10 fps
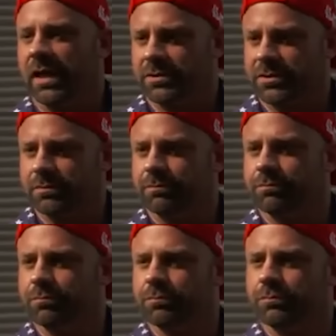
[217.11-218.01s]
Yes.
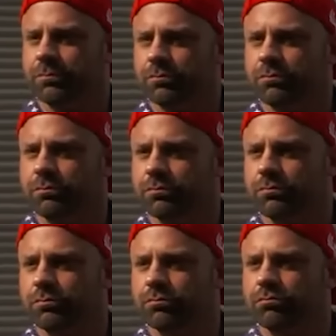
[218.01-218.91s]
And what do you
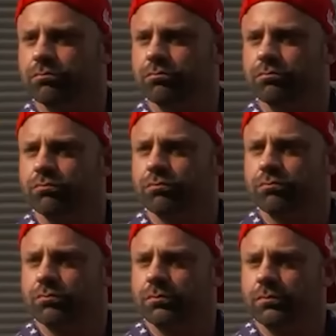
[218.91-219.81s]

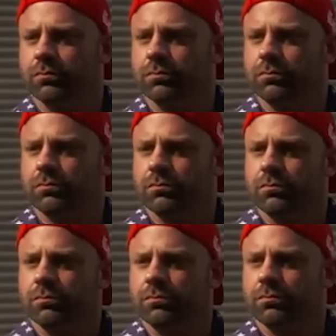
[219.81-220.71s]
feel that's a
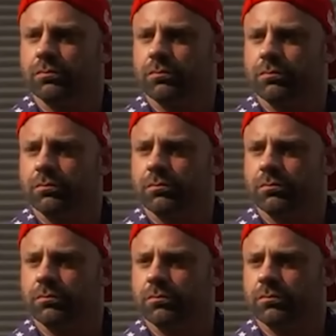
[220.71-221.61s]
motivating factor for
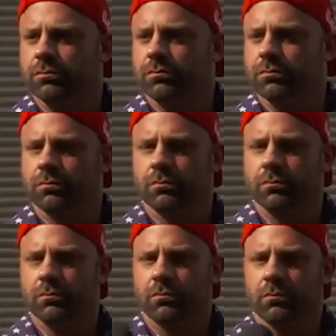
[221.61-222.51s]
your support
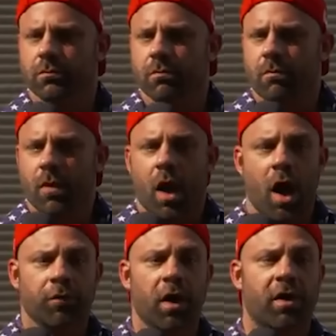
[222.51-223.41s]
is?
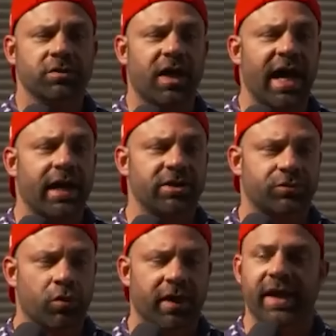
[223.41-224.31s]
Oh, no, because I got
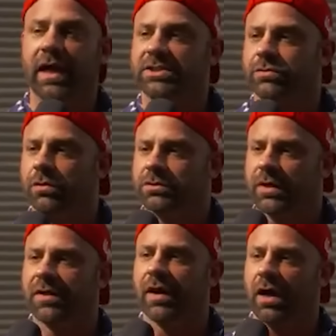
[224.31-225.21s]
screwed like he got screwed.
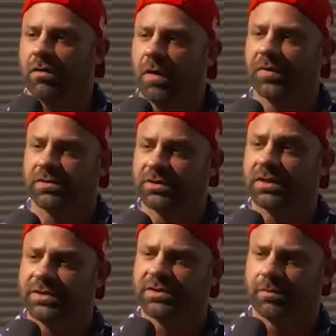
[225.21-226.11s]
So I know how corrupt
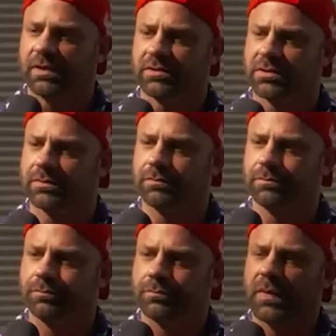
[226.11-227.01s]
the system is.
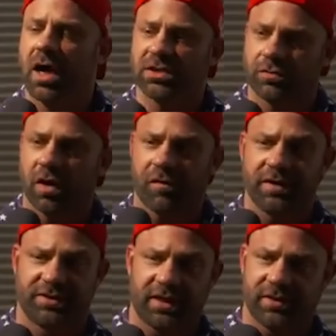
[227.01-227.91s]
Right. I was
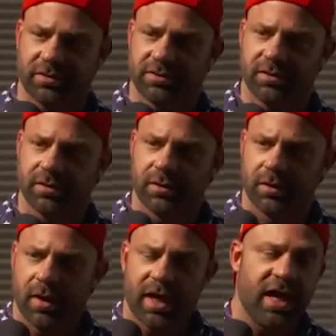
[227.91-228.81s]
wrongfully sentenced.
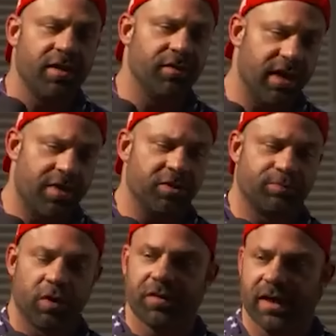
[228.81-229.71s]
And
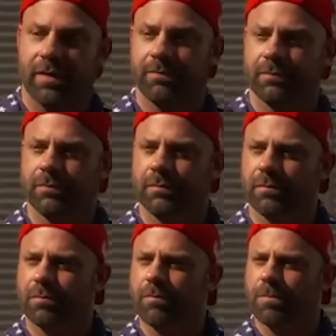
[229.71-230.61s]
there's proof of that. When
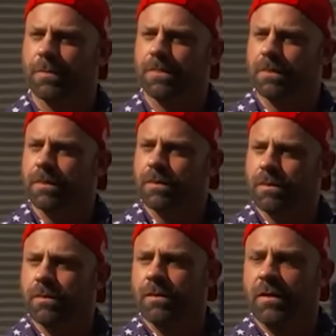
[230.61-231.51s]
does your sentence, when
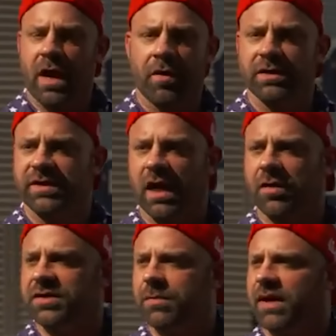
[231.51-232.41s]
does it begin? I
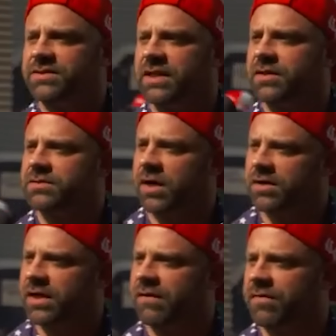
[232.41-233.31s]
already did my sentence. I
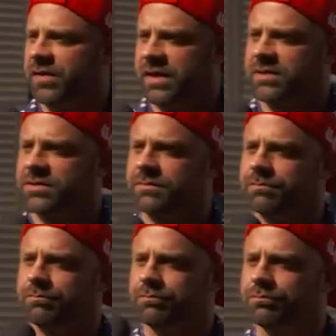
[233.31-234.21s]
already did everything, yes.
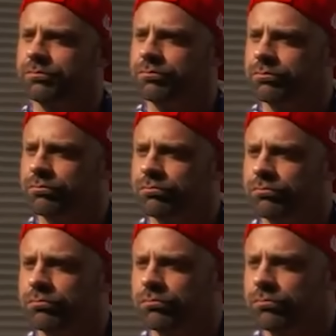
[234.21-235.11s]
Yeah. Do you have
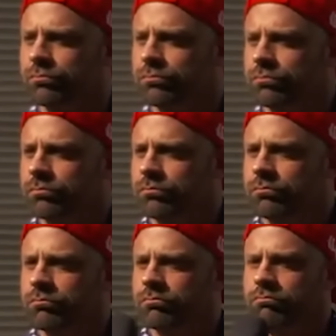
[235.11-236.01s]
regrets about January
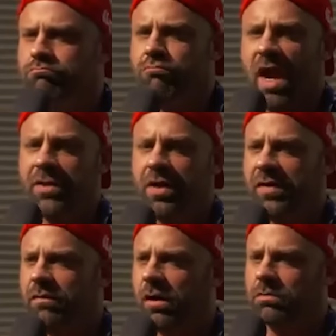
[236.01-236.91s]
6th? I didn't do
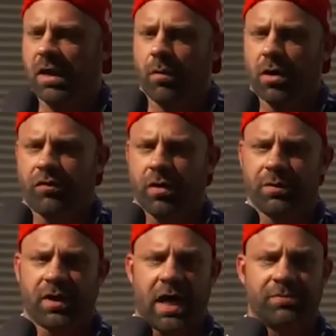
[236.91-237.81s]
anything wrong. I walked through
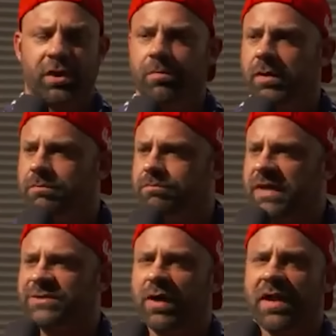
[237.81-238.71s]
what the cops showed me.
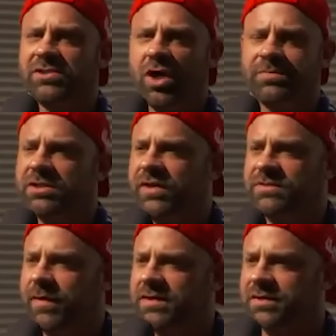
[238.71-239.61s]
That's why I didn't charge me with
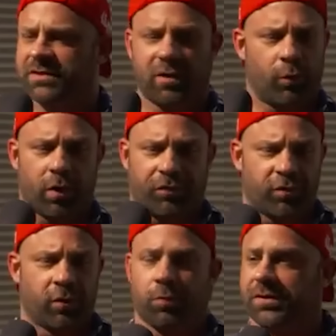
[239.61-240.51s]
trespassing, because I walked
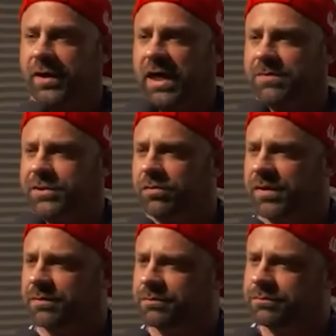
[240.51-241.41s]
through what the cops showed
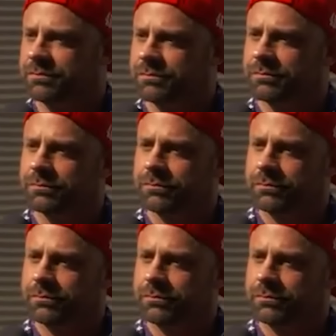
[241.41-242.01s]
me. Right.